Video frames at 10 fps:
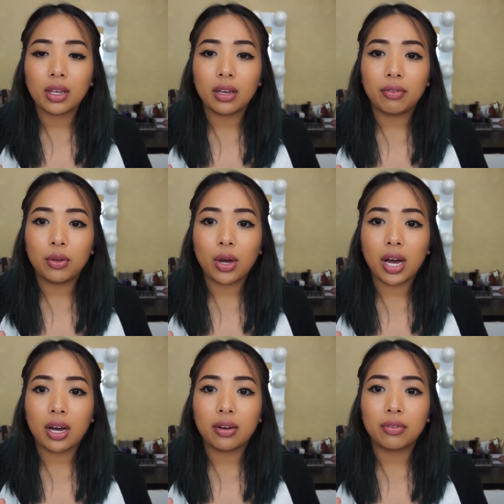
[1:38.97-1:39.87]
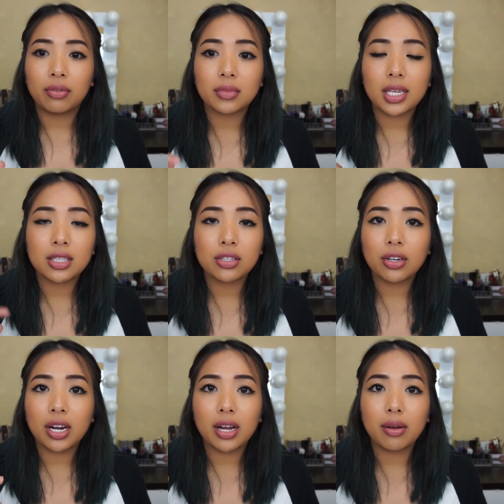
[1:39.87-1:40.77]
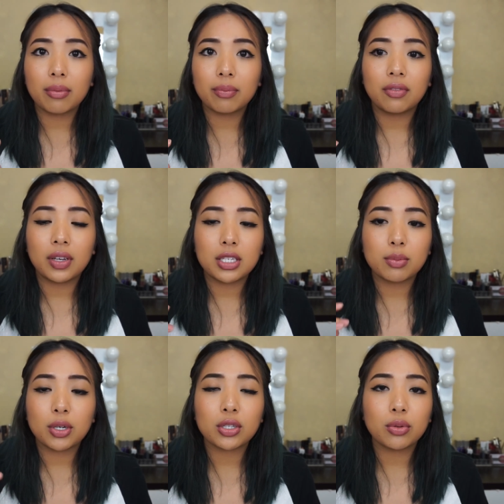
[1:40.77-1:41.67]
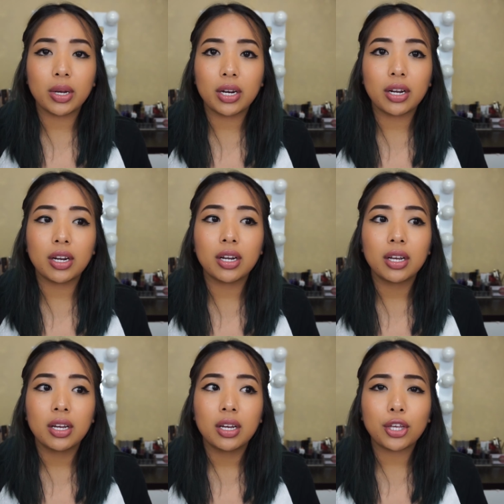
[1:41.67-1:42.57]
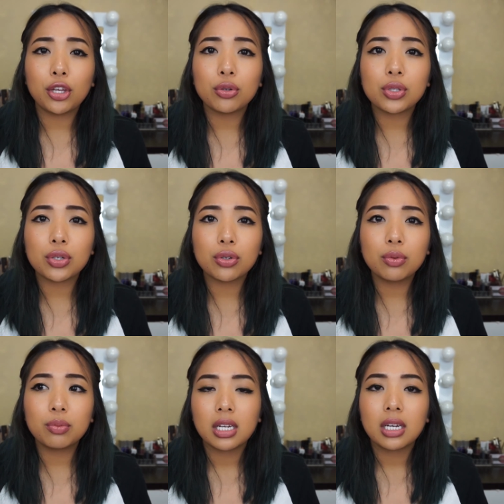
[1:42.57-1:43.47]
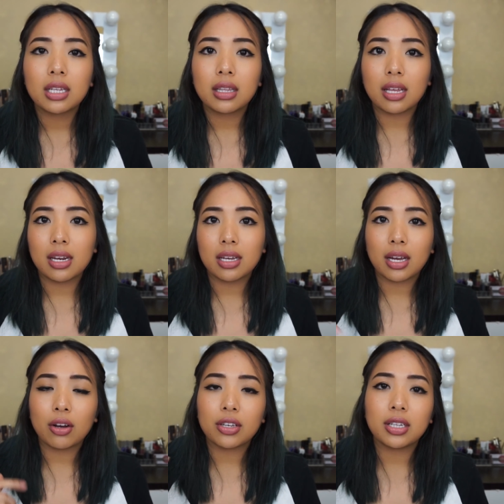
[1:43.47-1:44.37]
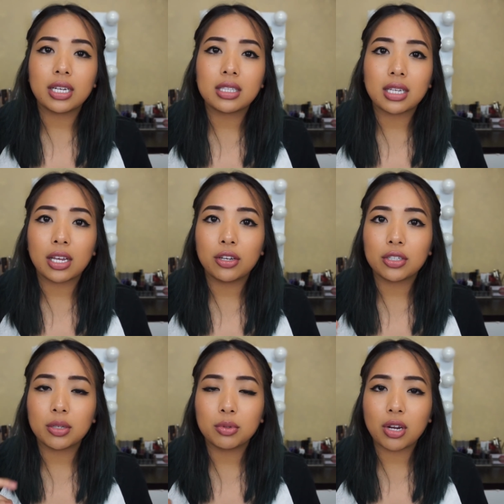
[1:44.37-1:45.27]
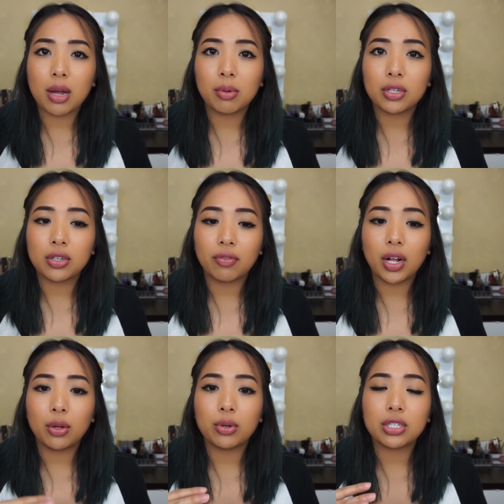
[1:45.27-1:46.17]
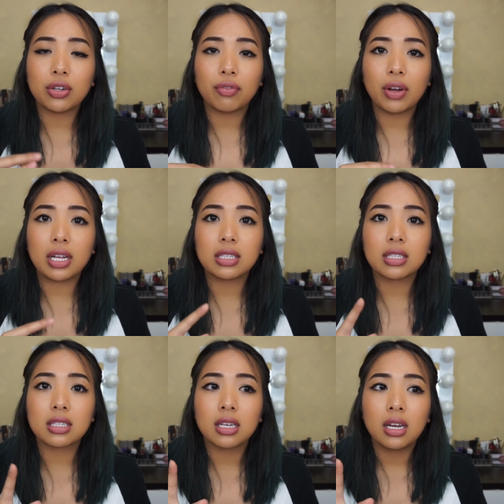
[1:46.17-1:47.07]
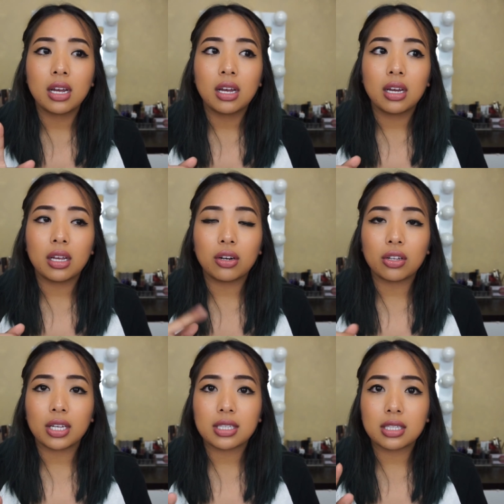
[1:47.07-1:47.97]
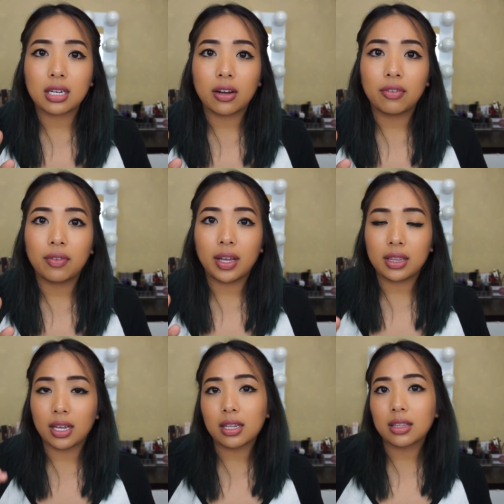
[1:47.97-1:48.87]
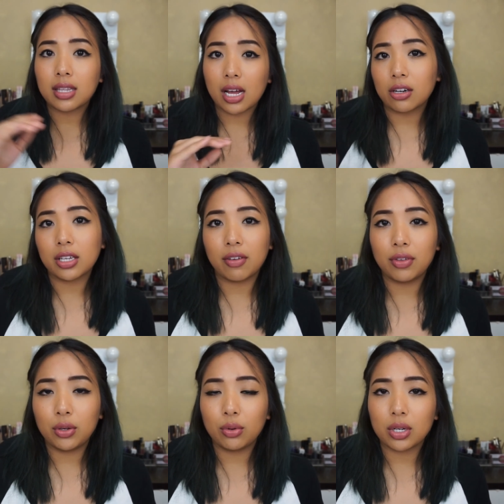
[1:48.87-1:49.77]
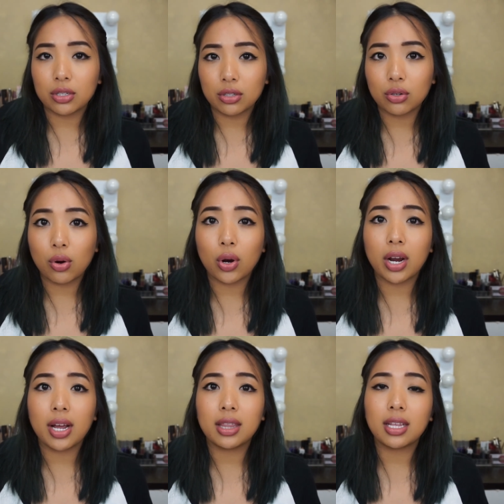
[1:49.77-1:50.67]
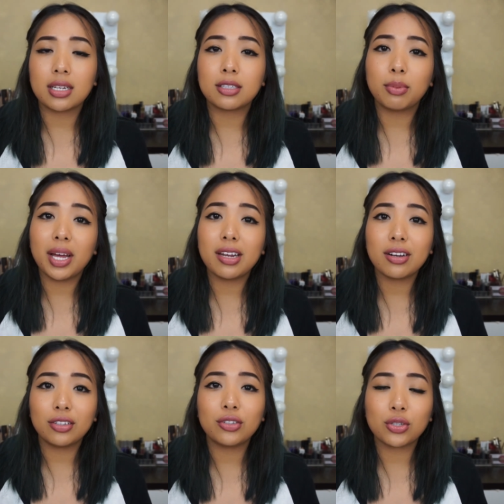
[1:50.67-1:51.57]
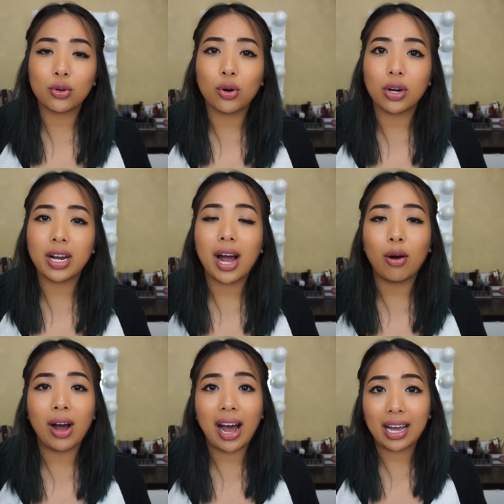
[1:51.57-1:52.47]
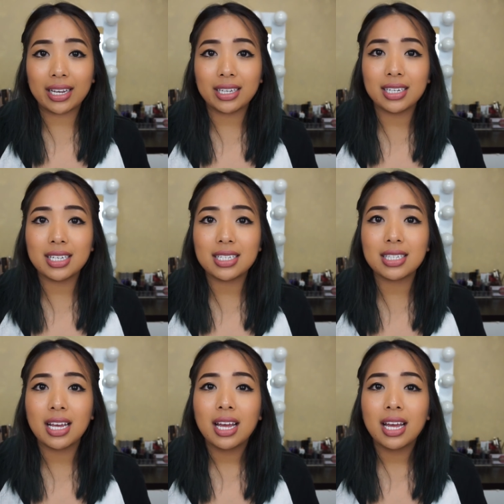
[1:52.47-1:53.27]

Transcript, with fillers: if you have Instagram, Facebook, Twitter, and YouTube, then it calculates like your subscribers, your followers, your friends, and all that stuff, and then that'll give you a score. And then depending on your score, how high it is,